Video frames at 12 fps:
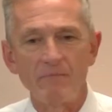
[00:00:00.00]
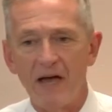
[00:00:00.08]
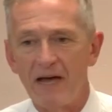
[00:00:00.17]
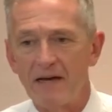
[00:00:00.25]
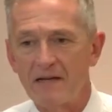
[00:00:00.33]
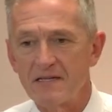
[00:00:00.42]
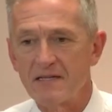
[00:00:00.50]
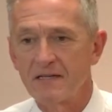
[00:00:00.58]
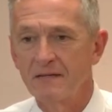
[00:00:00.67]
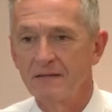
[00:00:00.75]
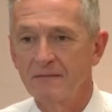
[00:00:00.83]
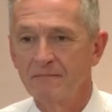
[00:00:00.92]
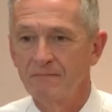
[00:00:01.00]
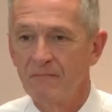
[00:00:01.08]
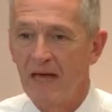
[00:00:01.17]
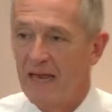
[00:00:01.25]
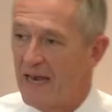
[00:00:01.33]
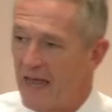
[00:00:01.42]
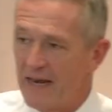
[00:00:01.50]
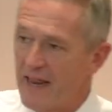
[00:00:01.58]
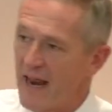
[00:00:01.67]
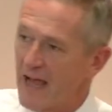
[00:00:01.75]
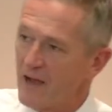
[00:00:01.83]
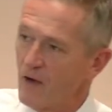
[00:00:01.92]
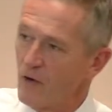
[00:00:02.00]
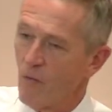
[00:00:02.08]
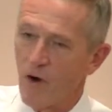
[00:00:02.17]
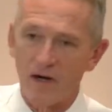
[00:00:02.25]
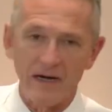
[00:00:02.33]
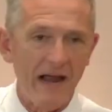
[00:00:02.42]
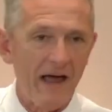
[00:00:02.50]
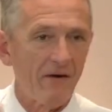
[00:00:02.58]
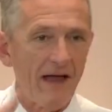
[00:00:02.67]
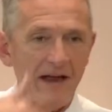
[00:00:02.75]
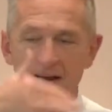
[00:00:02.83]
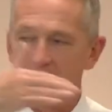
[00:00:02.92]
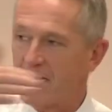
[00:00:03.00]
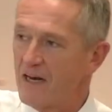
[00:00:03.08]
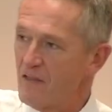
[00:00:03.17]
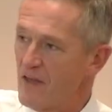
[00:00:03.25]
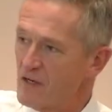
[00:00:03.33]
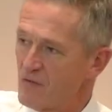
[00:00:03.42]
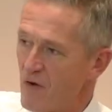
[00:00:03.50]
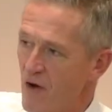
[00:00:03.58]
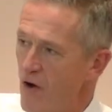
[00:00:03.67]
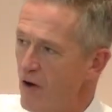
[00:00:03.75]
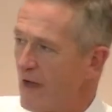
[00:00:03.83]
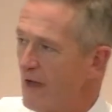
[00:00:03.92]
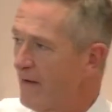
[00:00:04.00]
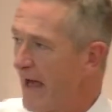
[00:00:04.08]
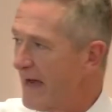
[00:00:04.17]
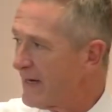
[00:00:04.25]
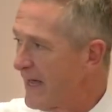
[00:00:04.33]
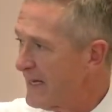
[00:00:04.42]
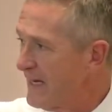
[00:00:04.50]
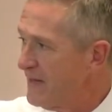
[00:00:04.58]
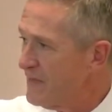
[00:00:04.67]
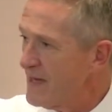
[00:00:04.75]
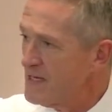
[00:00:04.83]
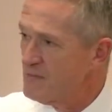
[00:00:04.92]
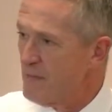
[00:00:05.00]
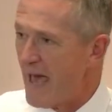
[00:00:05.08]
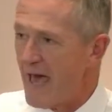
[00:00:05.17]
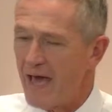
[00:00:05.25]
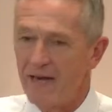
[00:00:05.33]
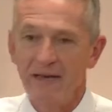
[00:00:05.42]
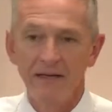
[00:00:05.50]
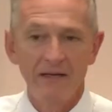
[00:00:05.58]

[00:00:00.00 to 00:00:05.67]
kindness. And, and then I go to work and I don't act like anything's wrong. I don't act like anything's bad.